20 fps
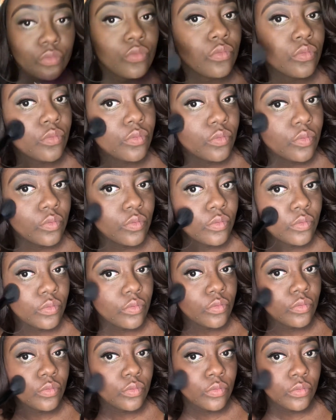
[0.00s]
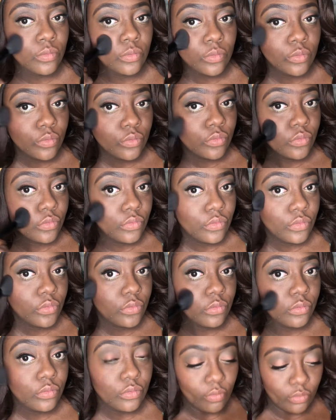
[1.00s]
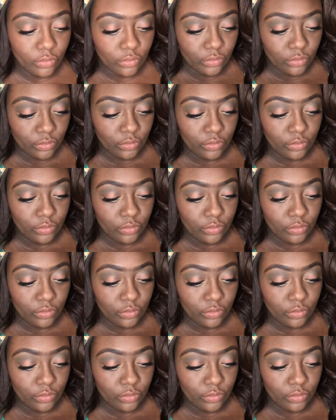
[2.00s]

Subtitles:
a live blush by Limelife